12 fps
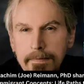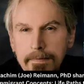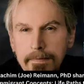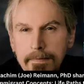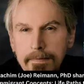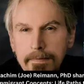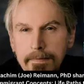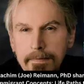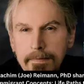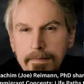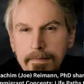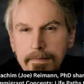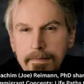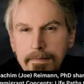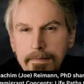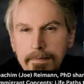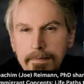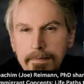
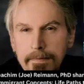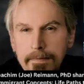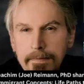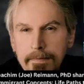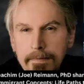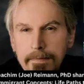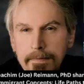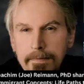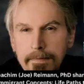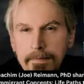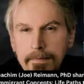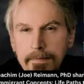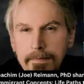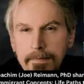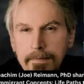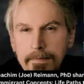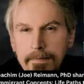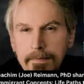
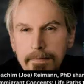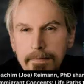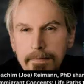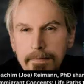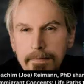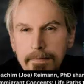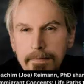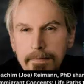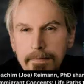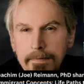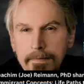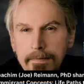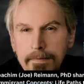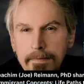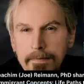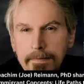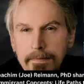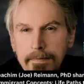
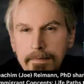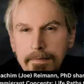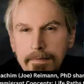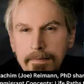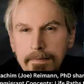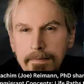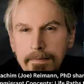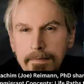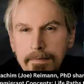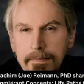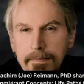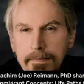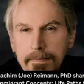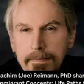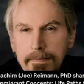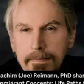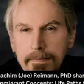(no lip movement)